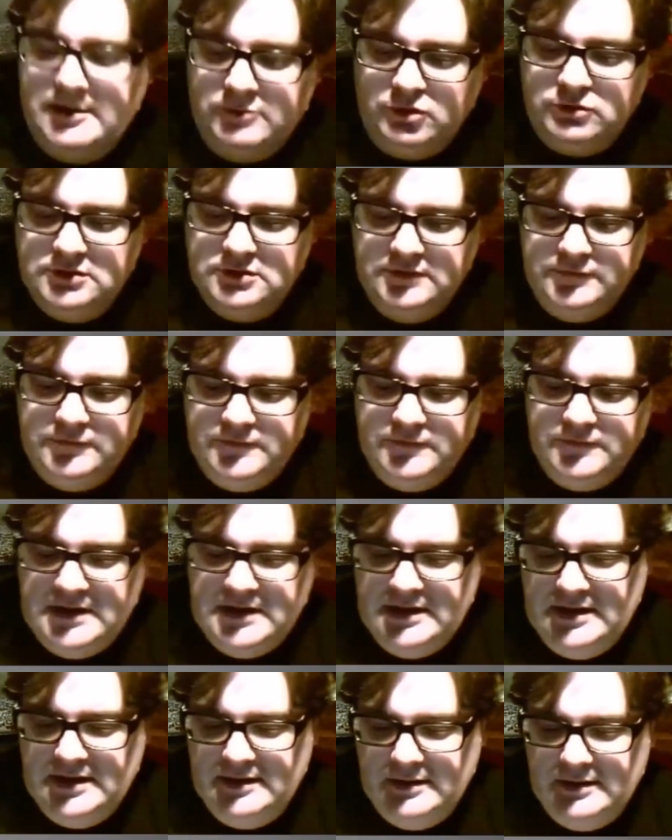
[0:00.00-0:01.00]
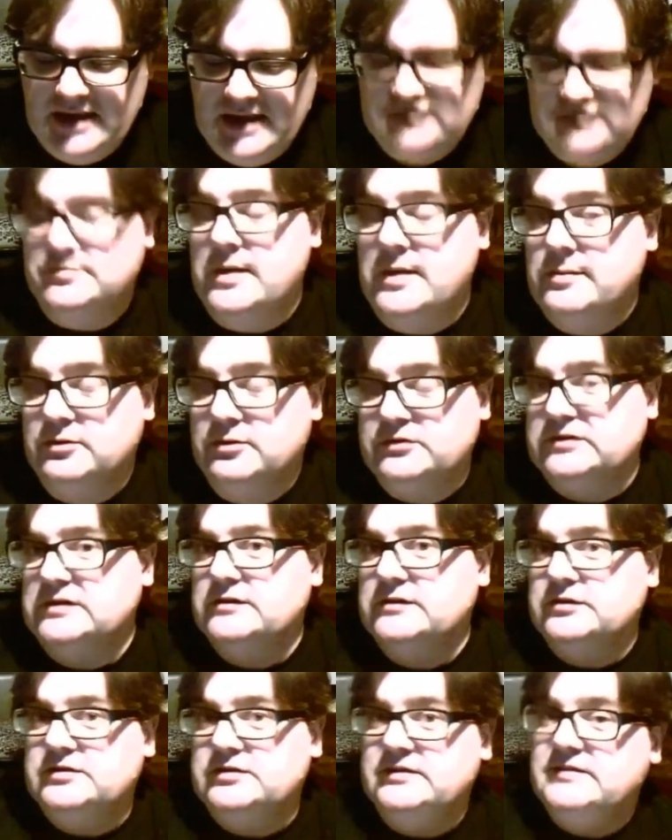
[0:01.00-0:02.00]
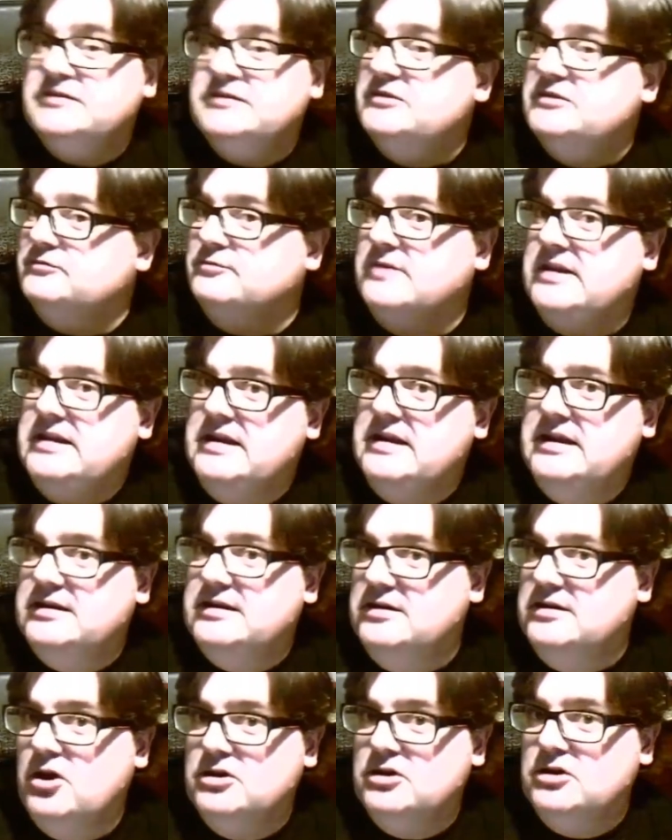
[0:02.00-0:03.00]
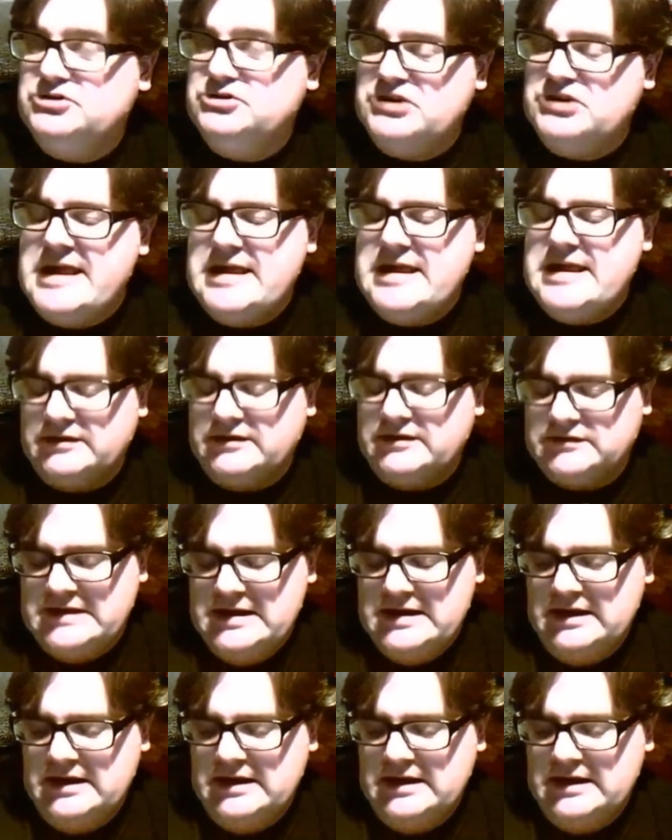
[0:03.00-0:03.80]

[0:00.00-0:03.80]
All of Azure Mobile Services is written in Node.js.